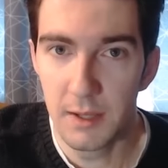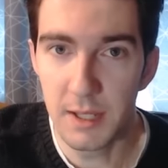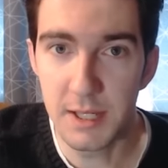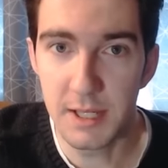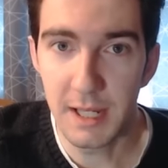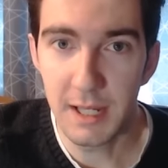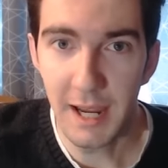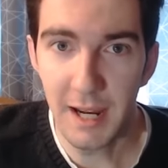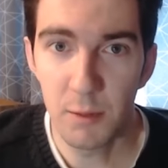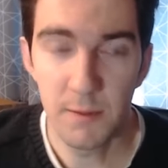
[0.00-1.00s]
This is Ian
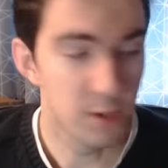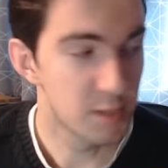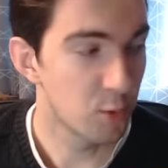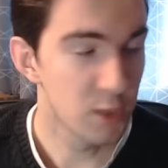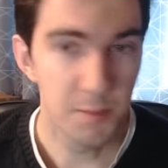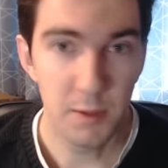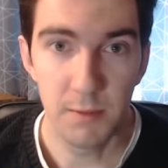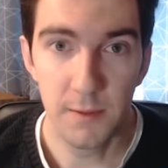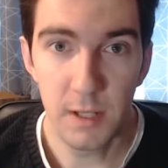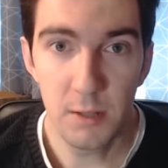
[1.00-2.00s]
Cameron for Sportsbook
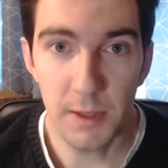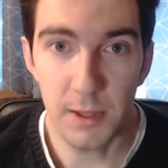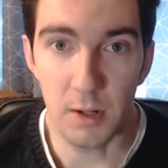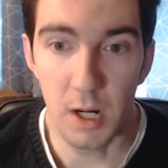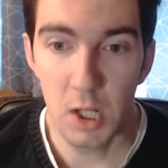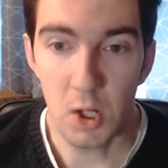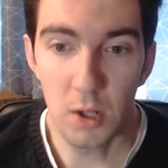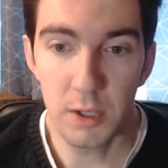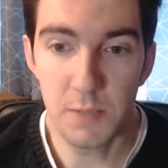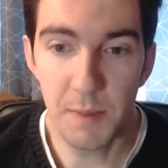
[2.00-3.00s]
Review with your
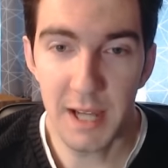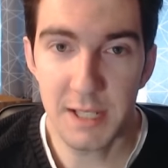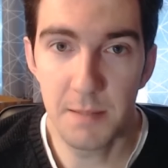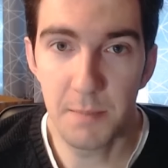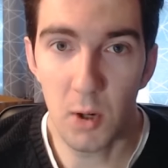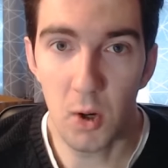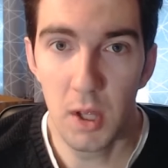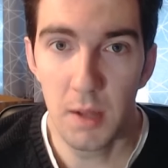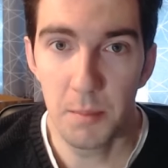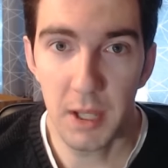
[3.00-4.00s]
college
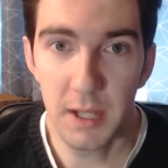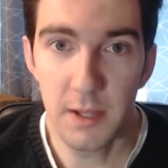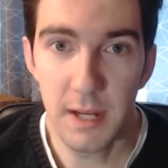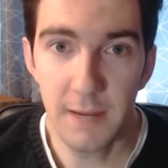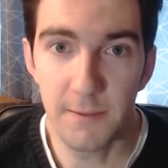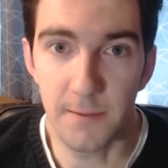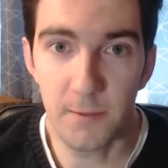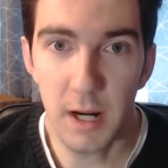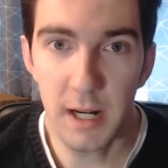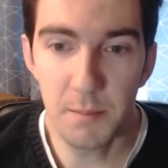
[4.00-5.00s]
basketball play of the day for
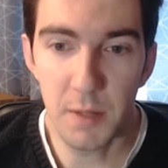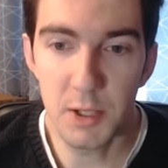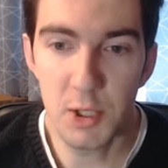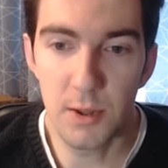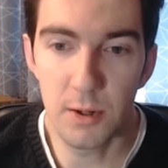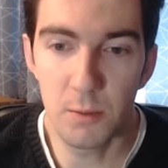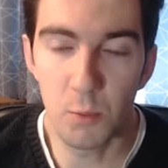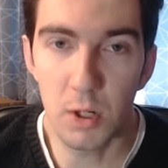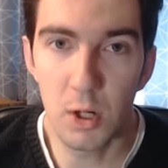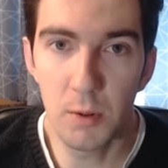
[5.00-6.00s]
Friday, March 3rd.
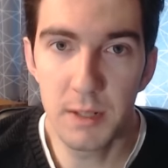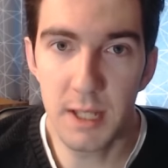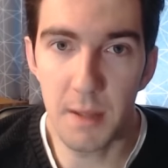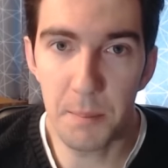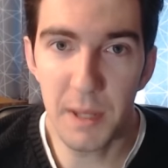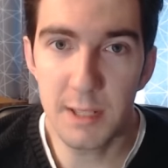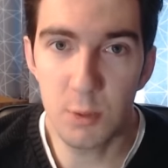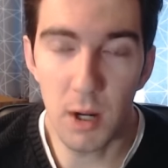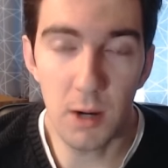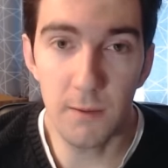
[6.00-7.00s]
We're going to the Big
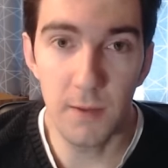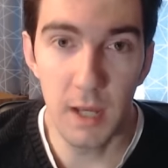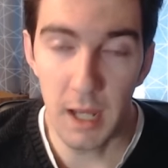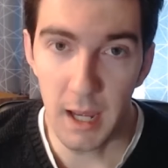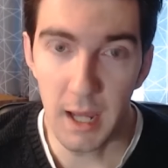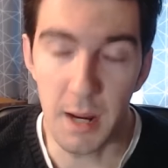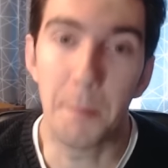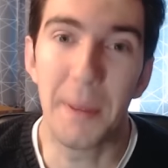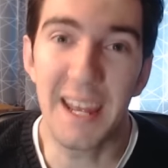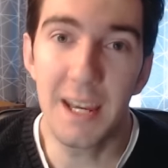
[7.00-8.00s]
12 and a
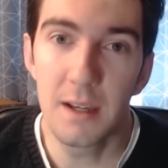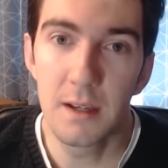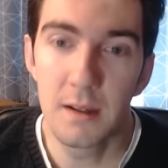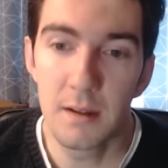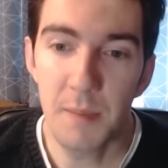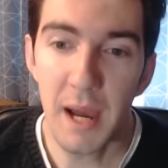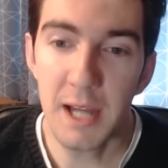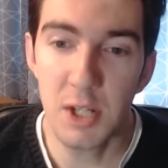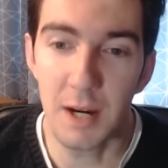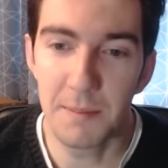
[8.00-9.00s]
big
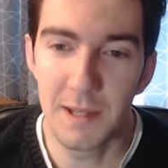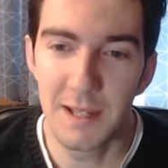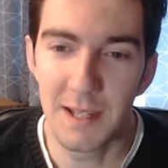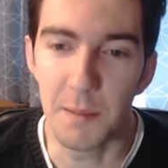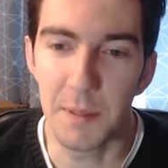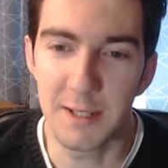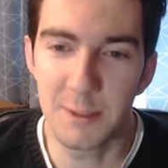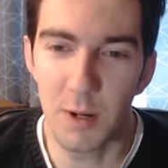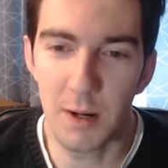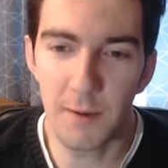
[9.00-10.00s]
matchup in the Big
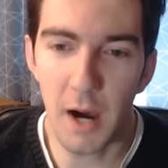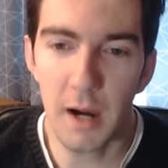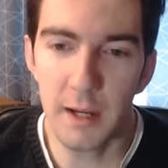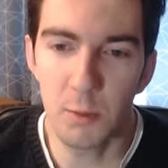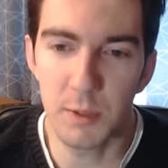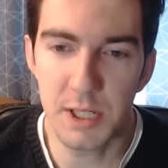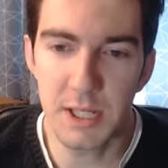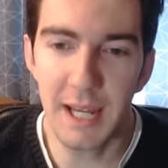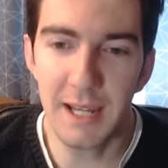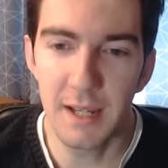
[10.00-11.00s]
12. Iowa
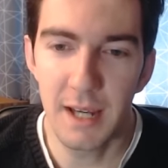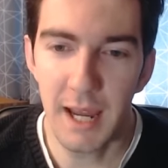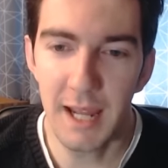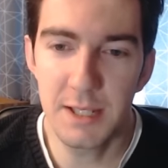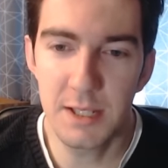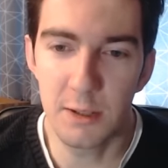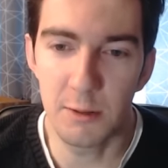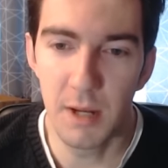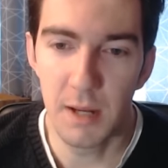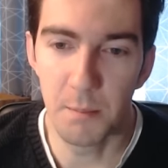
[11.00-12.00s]
State heads to
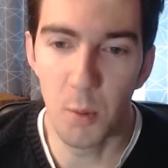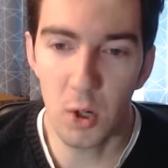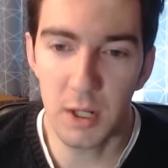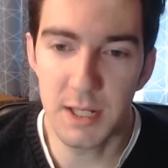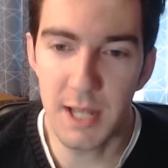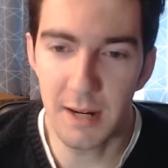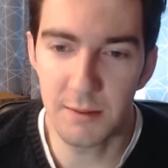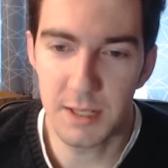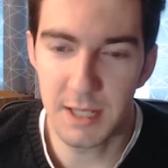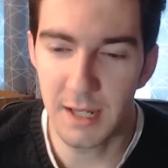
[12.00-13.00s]
Morgantown to
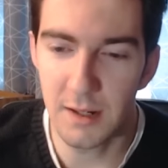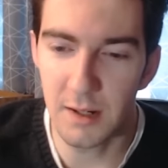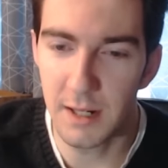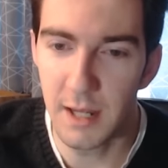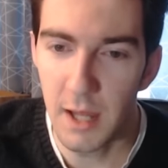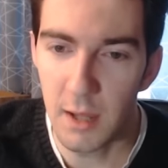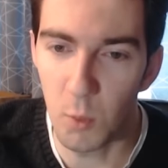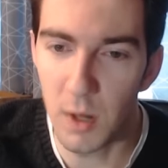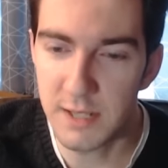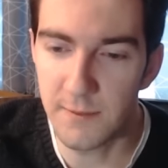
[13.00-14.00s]
take on
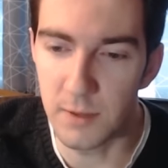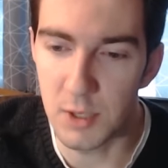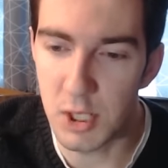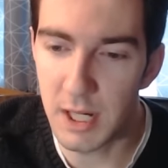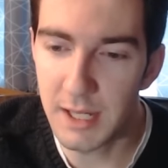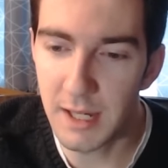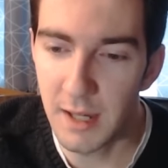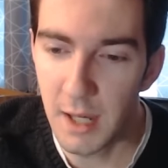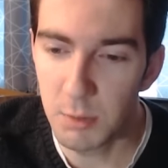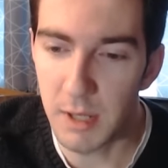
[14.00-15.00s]
West Virginia.
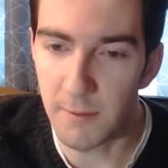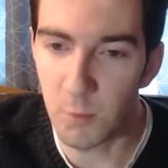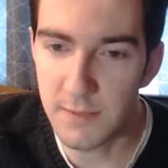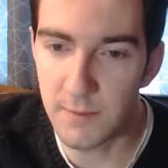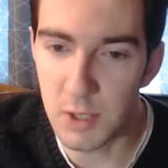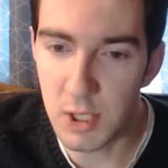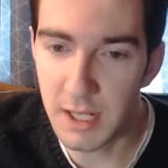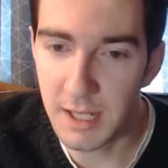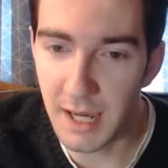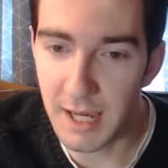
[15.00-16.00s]
We have West
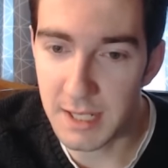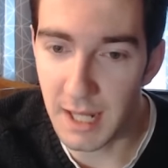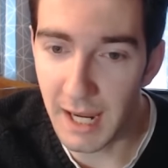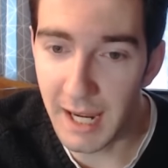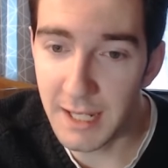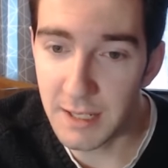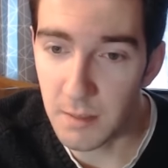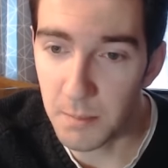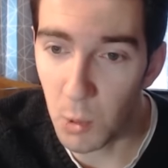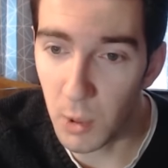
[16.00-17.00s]
Virginia as a
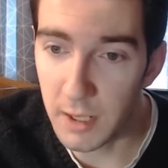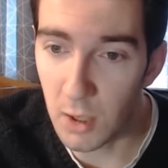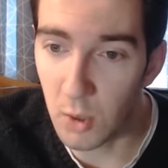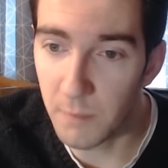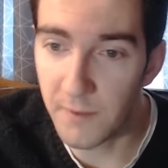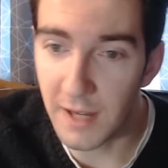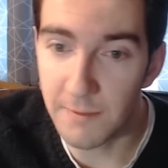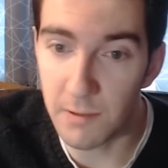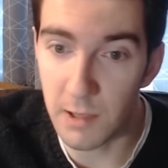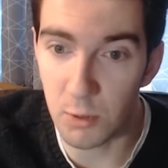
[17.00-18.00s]
8-point home
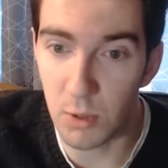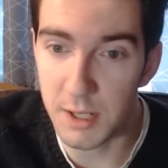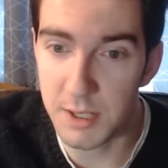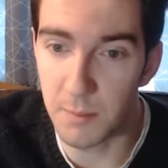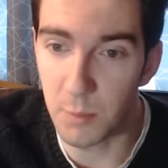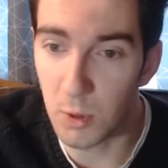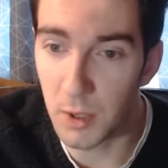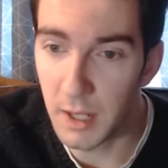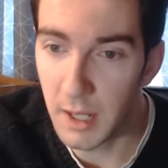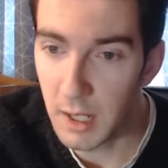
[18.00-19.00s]
favorite across the
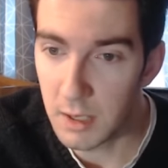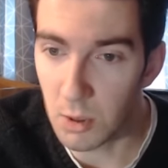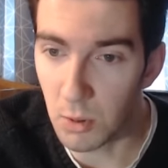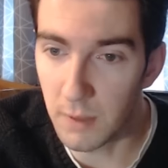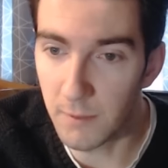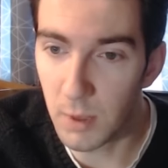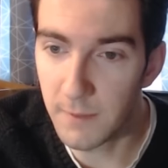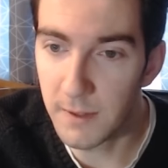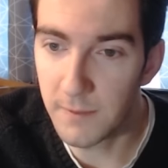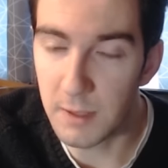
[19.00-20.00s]
board, total of
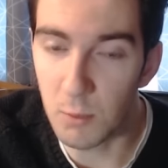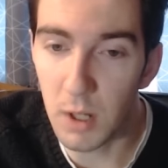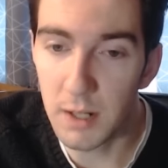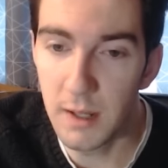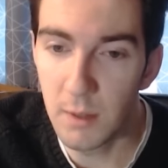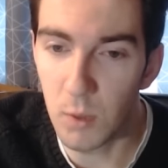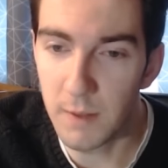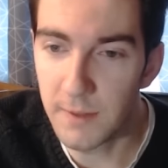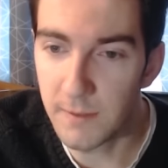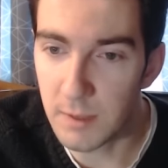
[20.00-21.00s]
151,
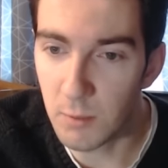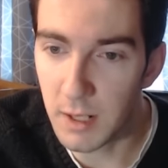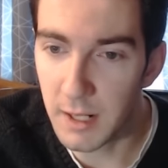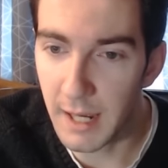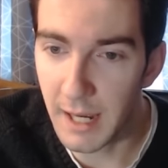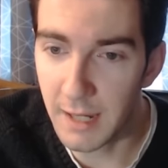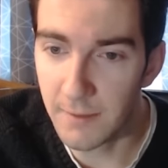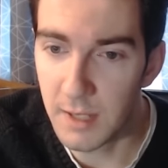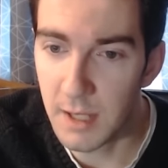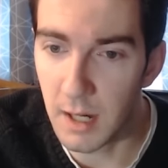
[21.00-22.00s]
151 and a
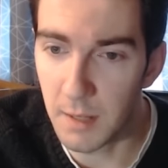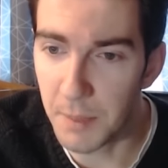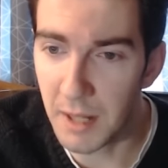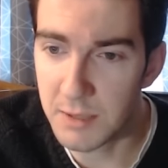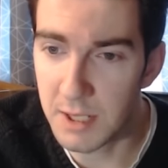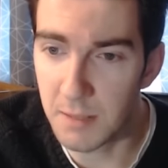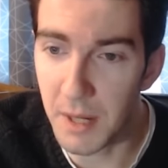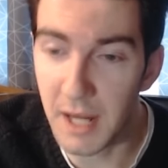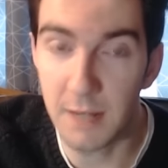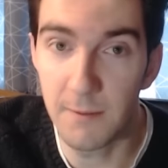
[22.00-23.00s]
half, uh, bouncing
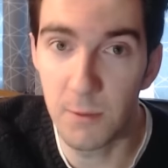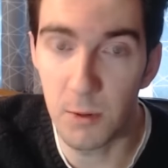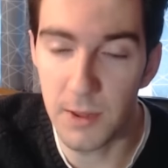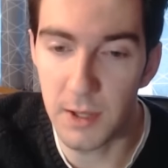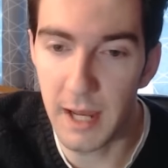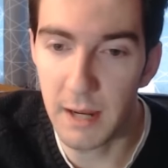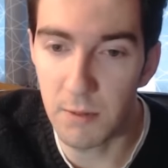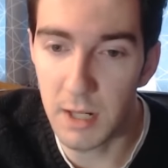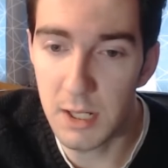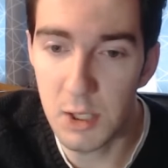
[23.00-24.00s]
back and forth in that
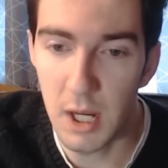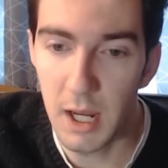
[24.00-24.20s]
range